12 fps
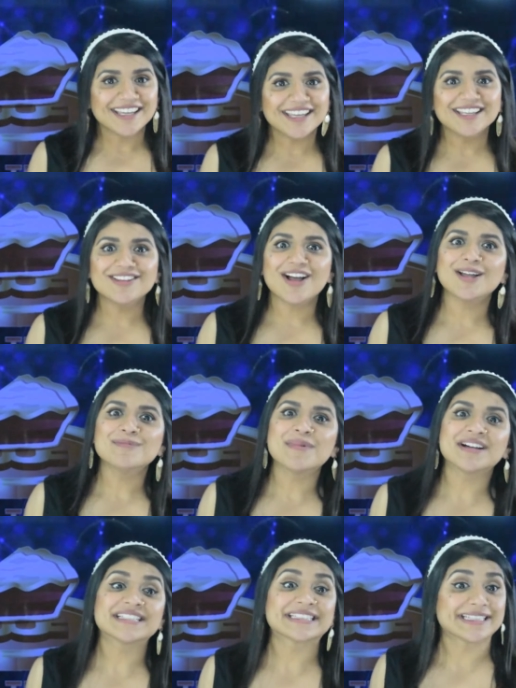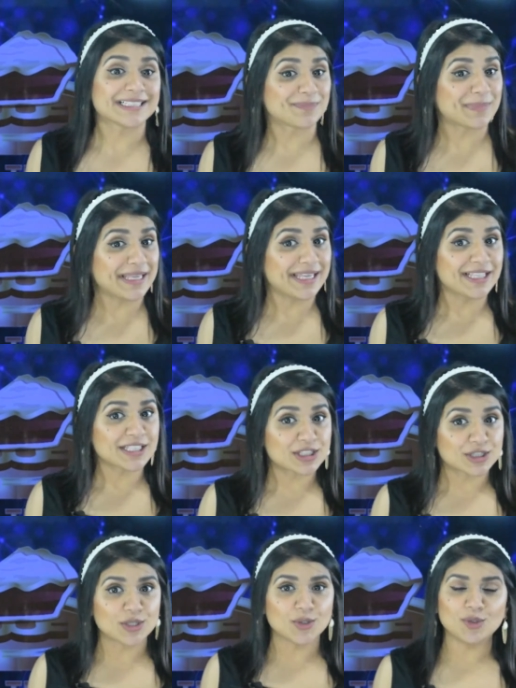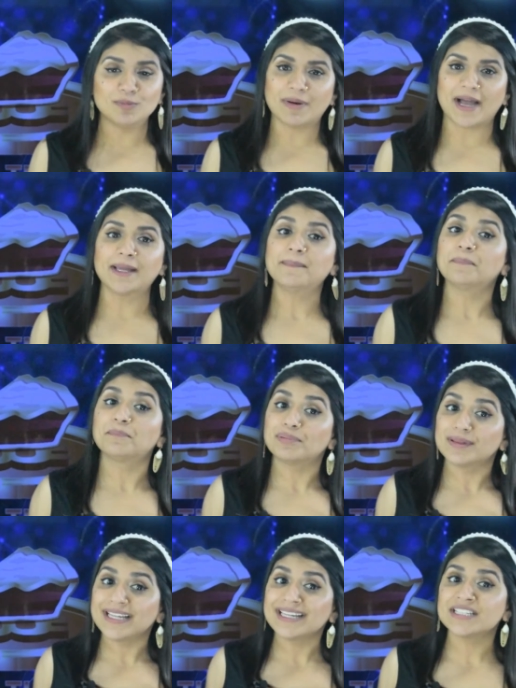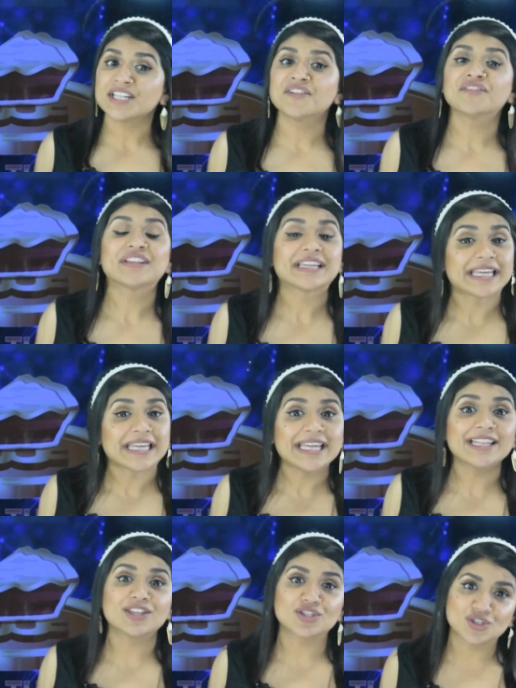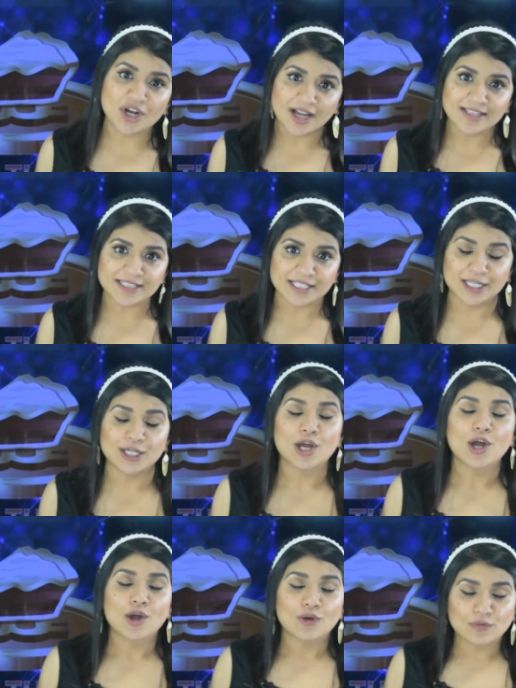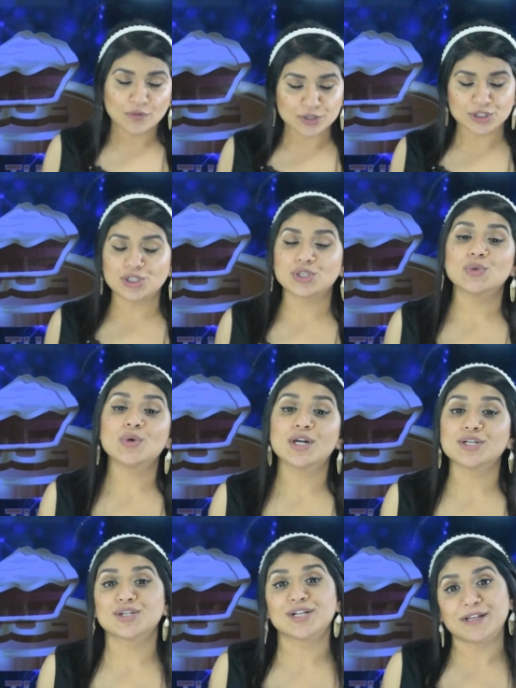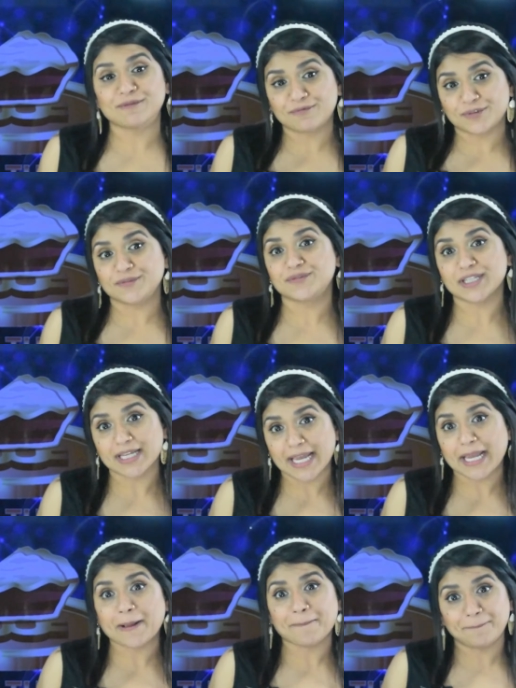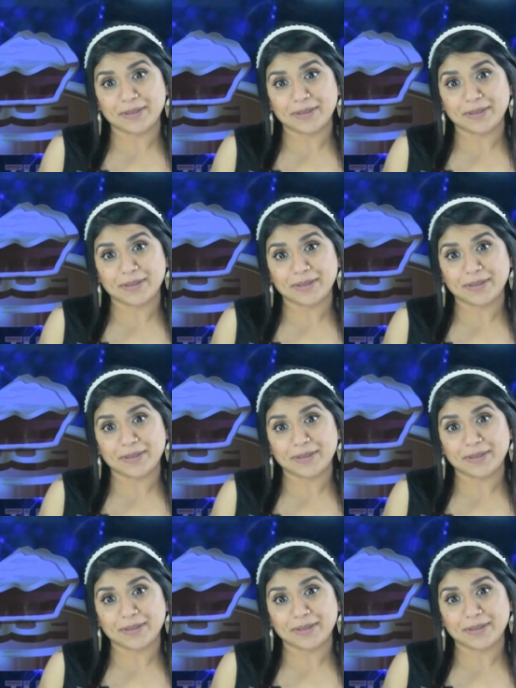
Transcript: Elon Musk is being sued by plaintiff Keith Johnson for $258